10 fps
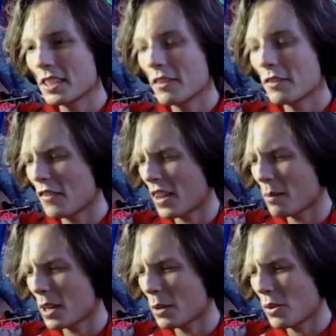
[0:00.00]
If if
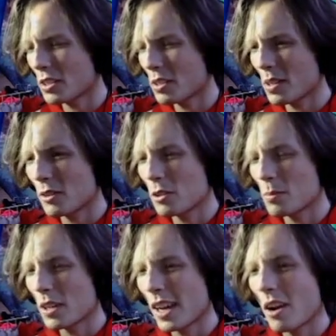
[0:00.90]
anybody wants to be a
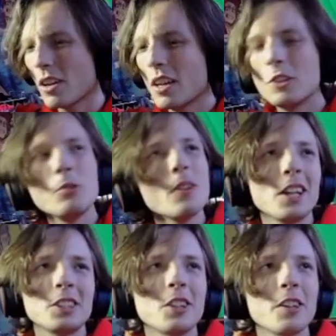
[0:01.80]
YouTuber now, do
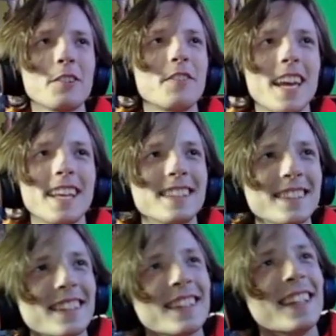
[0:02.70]
not show your face.
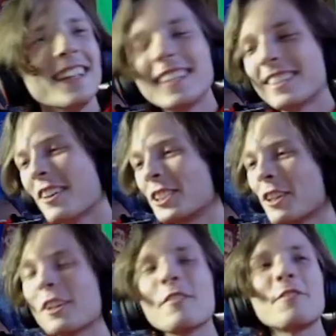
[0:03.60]
I, don't show your